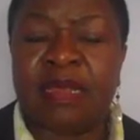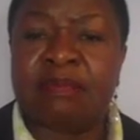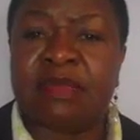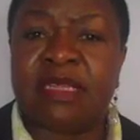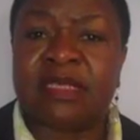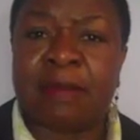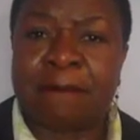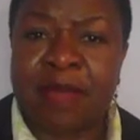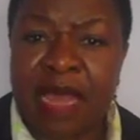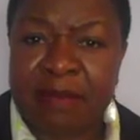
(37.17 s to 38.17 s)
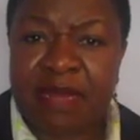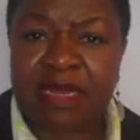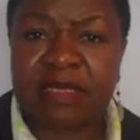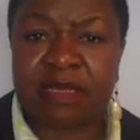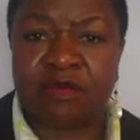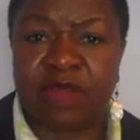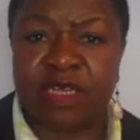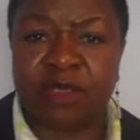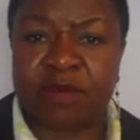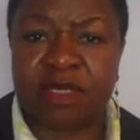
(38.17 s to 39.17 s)
But there's a permanent
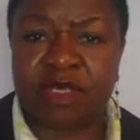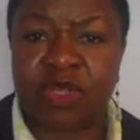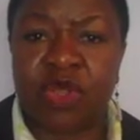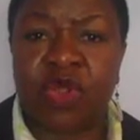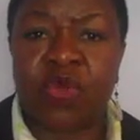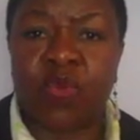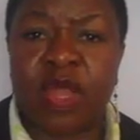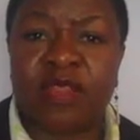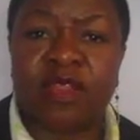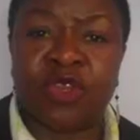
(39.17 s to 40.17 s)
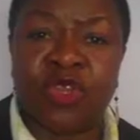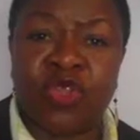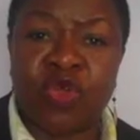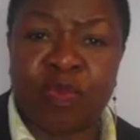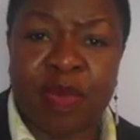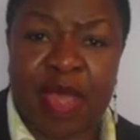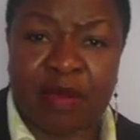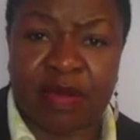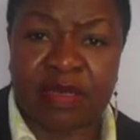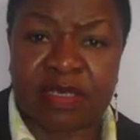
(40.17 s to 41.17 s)
arrangement where the new
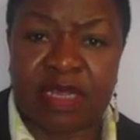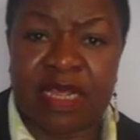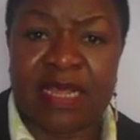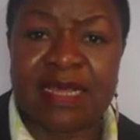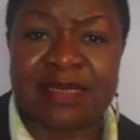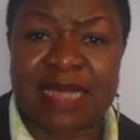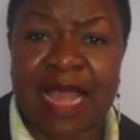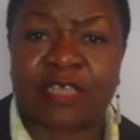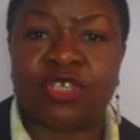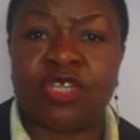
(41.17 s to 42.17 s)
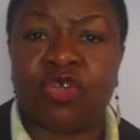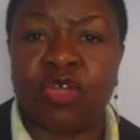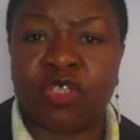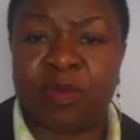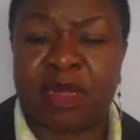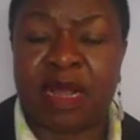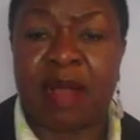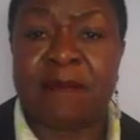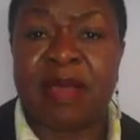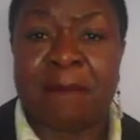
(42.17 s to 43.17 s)
parent is actually going to
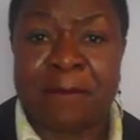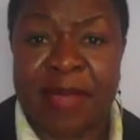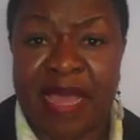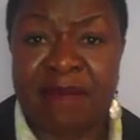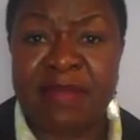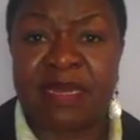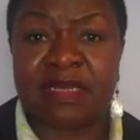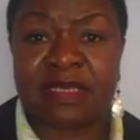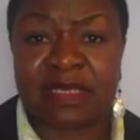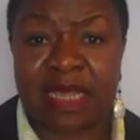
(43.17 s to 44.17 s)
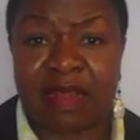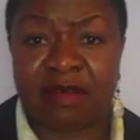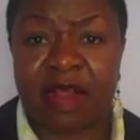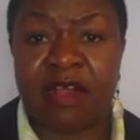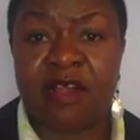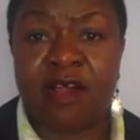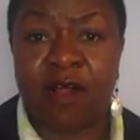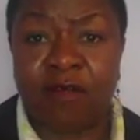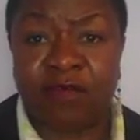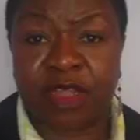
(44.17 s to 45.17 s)
become a permanent carer
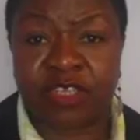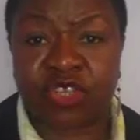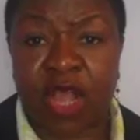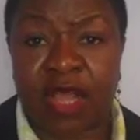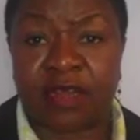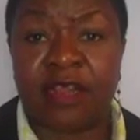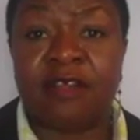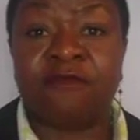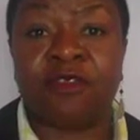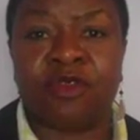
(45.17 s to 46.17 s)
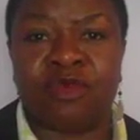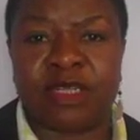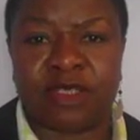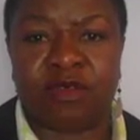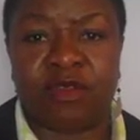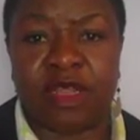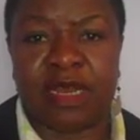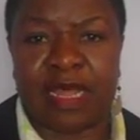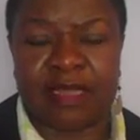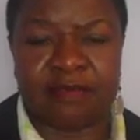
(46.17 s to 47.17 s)
of that child for the rest of their
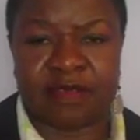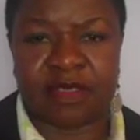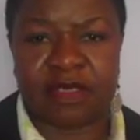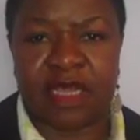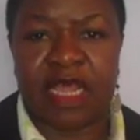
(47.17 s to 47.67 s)
lives.